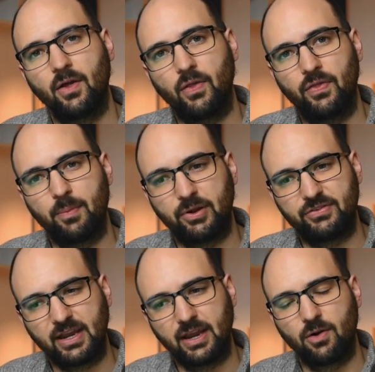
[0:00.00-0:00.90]
the
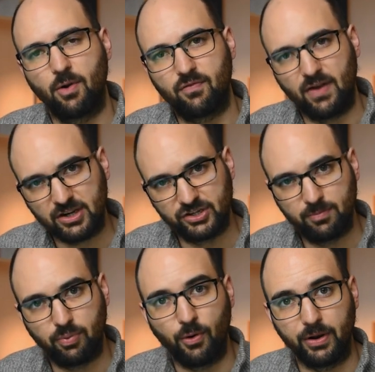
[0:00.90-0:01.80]
particular
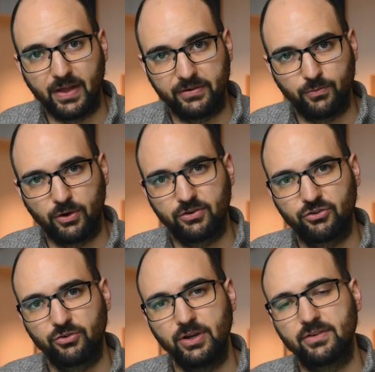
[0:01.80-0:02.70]
reflection point that you want to
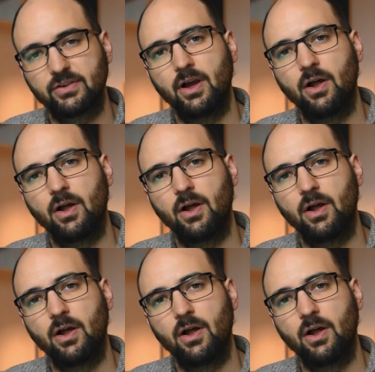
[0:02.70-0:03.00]
treat